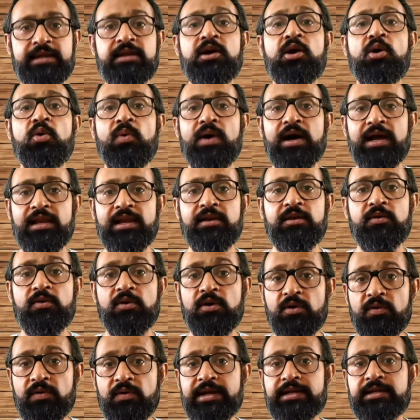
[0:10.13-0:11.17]
while
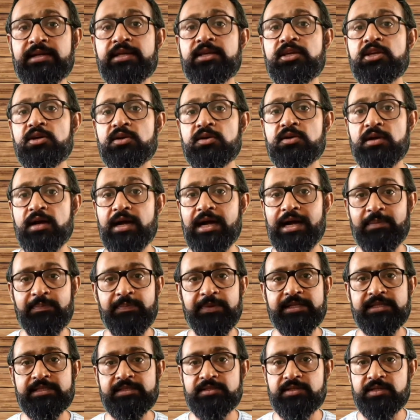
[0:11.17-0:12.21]
writing your
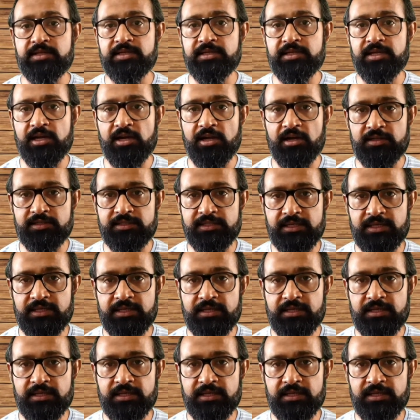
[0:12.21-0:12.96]
Apex trigger logic.